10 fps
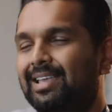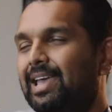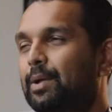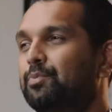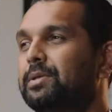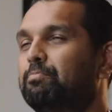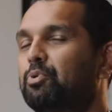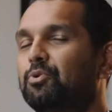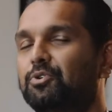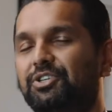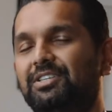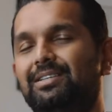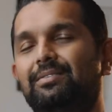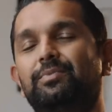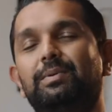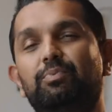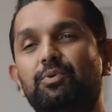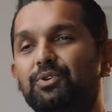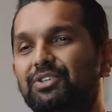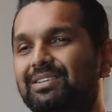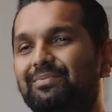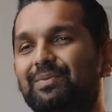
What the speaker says: And we push and we push and we